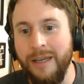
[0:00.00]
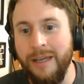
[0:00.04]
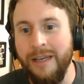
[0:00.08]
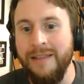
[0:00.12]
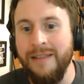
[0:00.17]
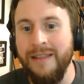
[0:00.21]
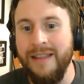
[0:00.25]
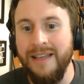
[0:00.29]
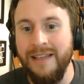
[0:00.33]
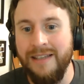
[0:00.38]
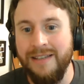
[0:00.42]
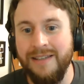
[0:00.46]

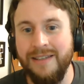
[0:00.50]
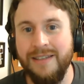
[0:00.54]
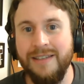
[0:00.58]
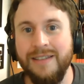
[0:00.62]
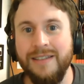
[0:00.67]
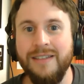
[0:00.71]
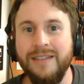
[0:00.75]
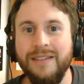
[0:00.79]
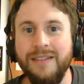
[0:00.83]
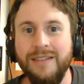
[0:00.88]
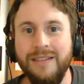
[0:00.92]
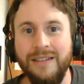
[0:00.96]
in this
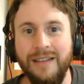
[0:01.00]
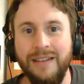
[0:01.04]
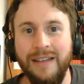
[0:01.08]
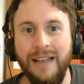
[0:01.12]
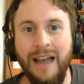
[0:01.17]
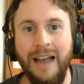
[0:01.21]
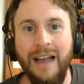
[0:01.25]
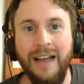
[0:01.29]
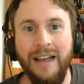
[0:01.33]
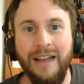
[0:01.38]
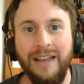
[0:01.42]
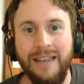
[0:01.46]

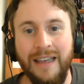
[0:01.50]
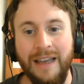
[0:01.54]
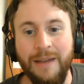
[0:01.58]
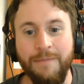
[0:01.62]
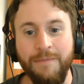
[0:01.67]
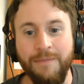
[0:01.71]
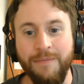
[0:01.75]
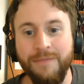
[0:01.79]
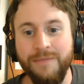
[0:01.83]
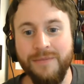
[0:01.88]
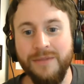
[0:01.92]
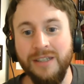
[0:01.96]

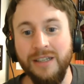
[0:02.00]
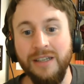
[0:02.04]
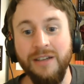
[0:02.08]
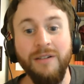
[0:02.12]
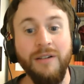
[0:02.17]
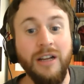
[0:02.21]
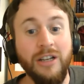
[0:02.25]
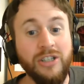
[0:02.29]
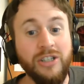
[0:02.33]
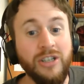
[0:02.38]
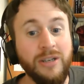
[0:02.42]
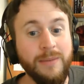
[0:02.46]
game
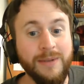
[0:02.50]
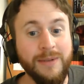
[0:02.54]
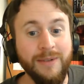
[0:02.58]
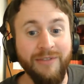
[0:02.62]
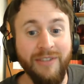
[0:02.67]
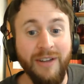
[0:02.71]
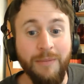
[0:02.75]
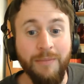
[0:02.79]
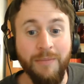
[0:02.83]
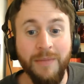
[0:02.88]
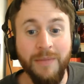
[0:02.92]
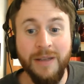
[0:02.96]
to achieve some
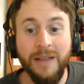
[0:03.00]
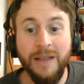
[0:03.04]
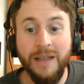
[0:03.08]
fame.